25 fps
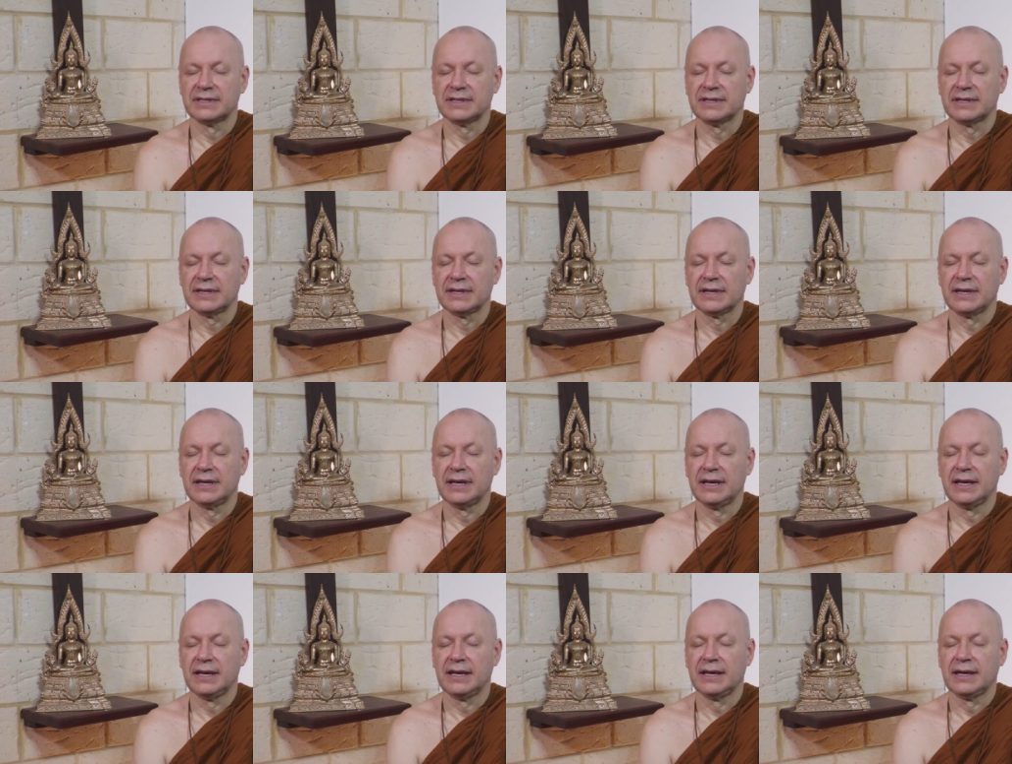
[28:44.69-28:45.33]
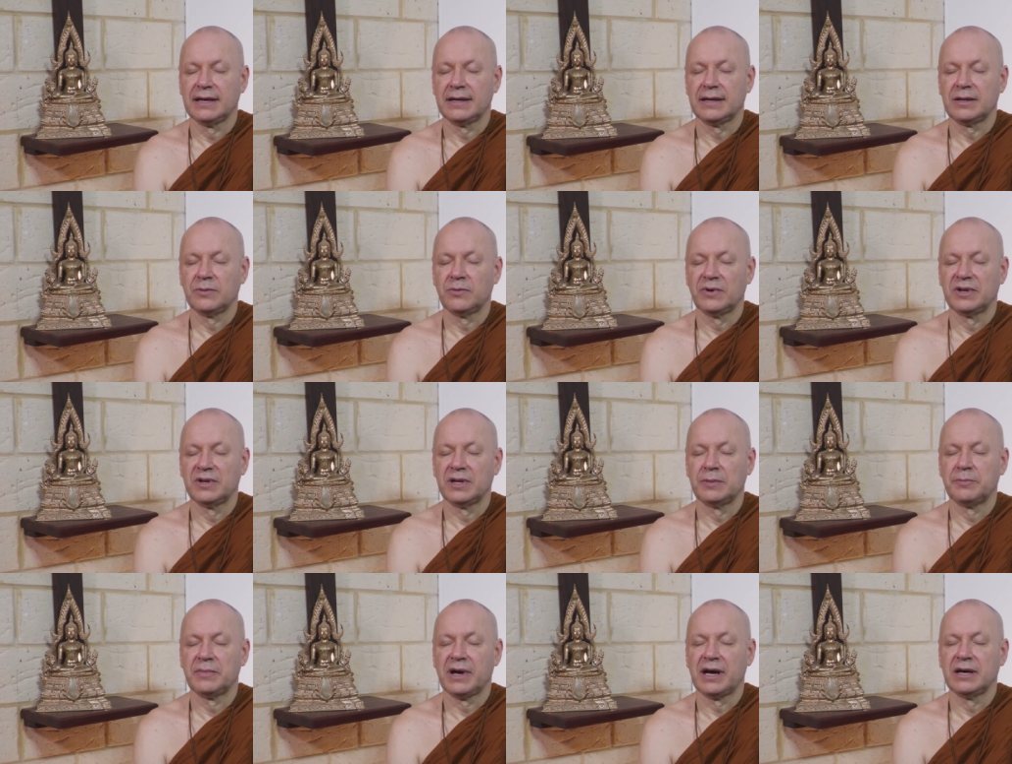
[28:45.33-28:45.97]
Uh, and when
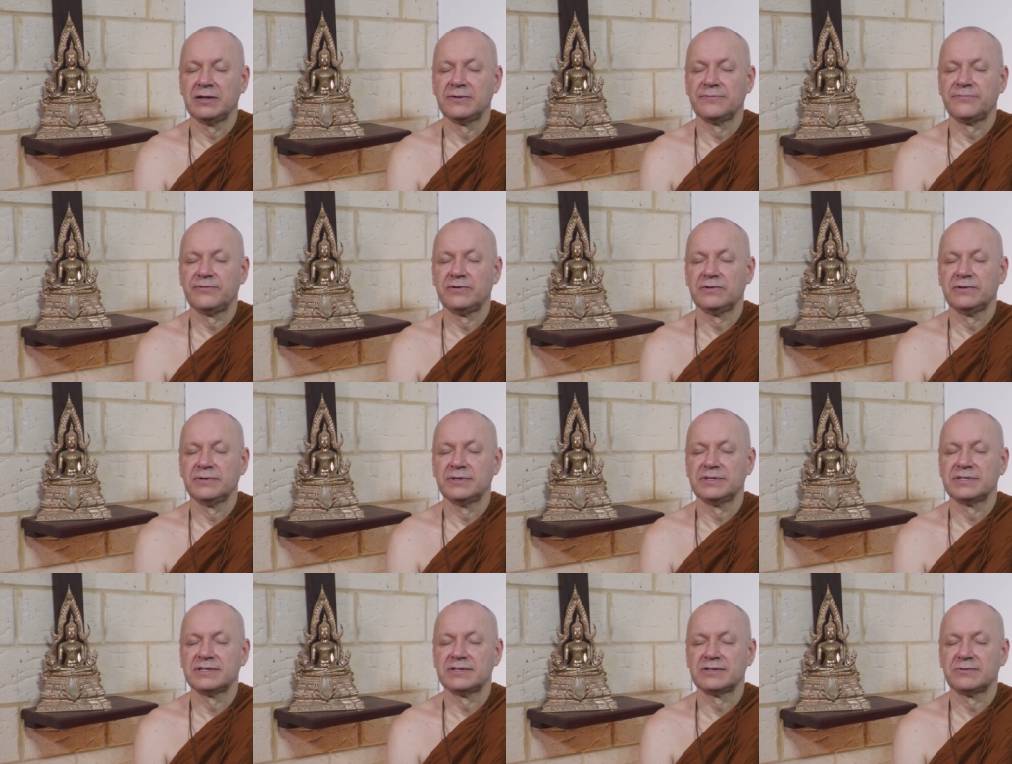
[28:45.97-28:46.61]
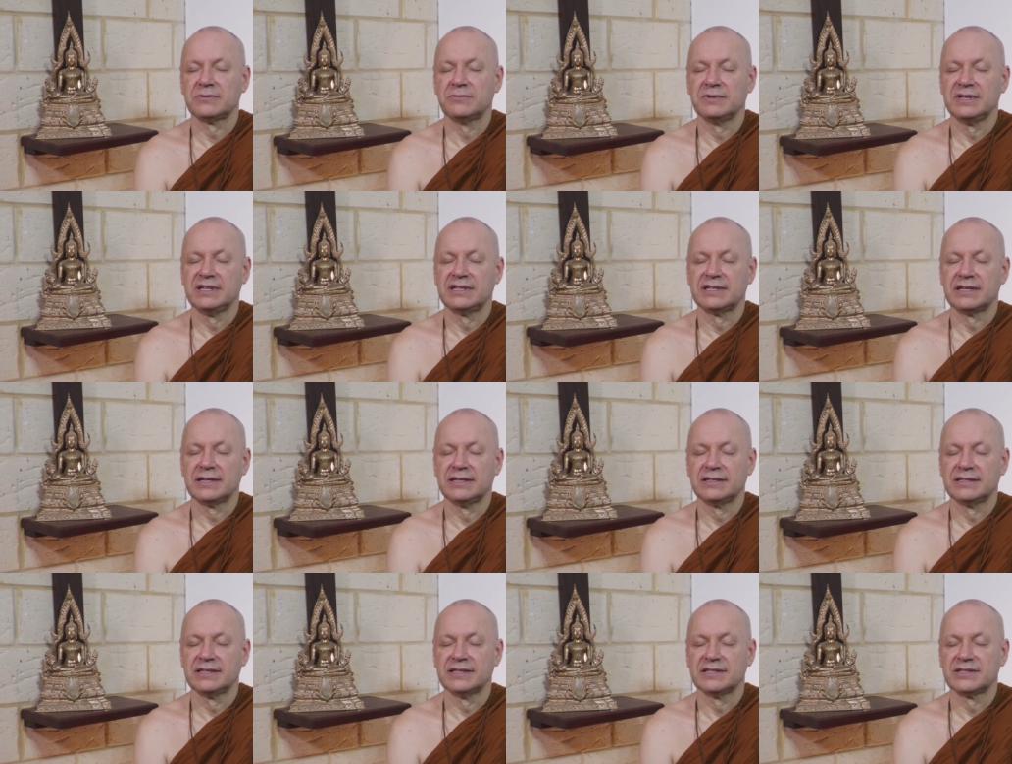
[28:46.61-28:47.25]
the mindfulness
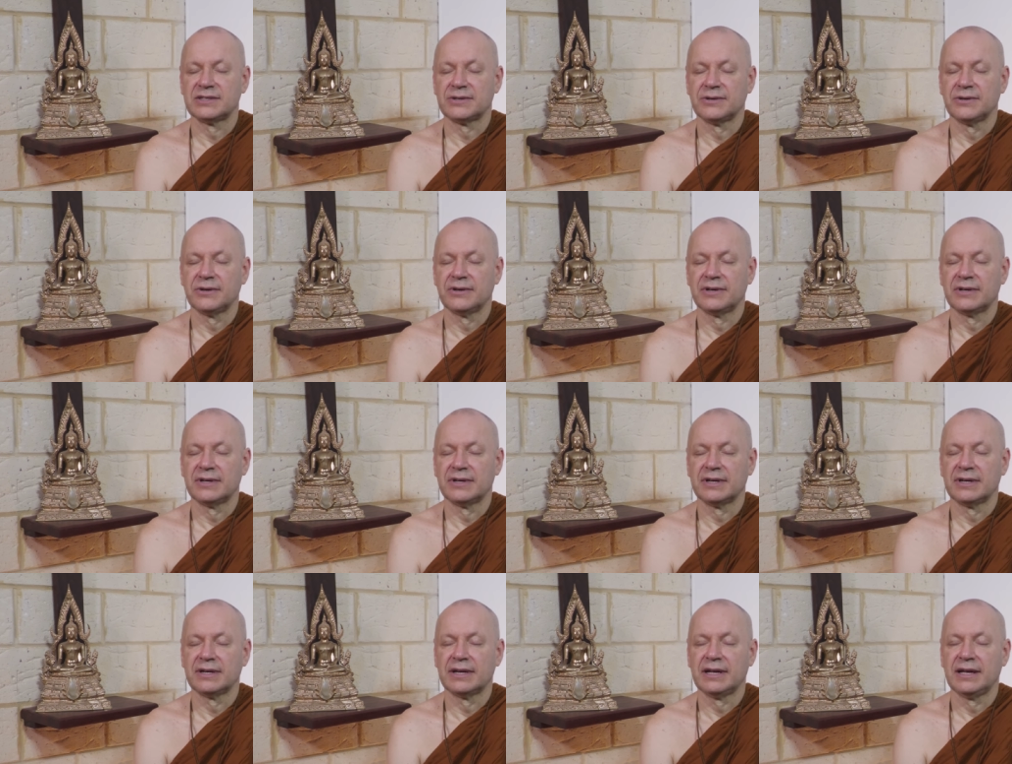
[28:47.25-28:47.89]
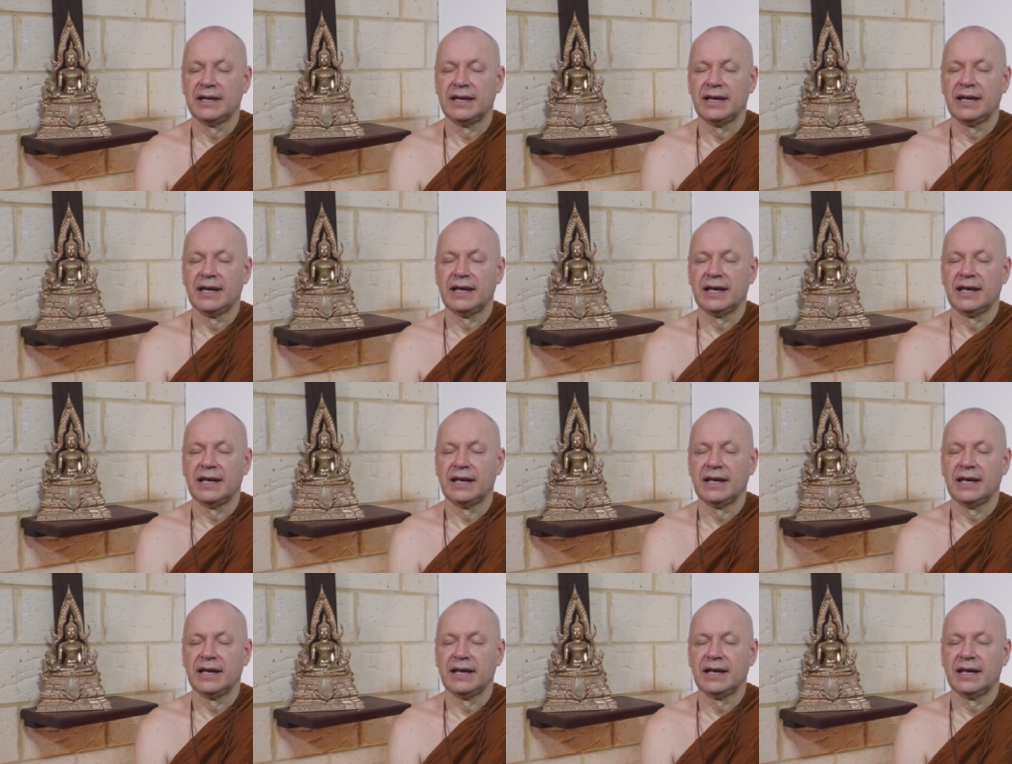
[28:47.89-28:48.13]
reaches a certain